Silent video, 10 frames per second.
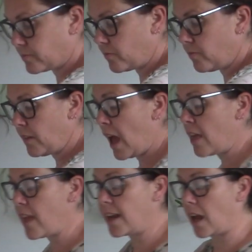
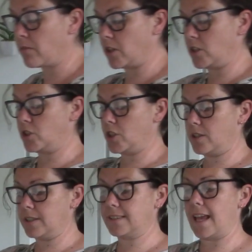And then I'm going to
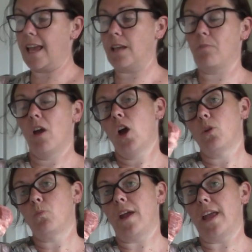do the same
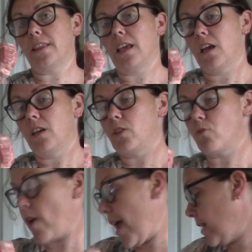with the
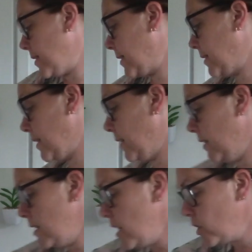rest.
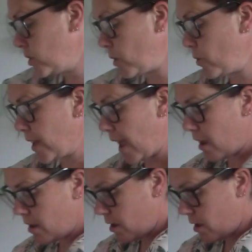So you get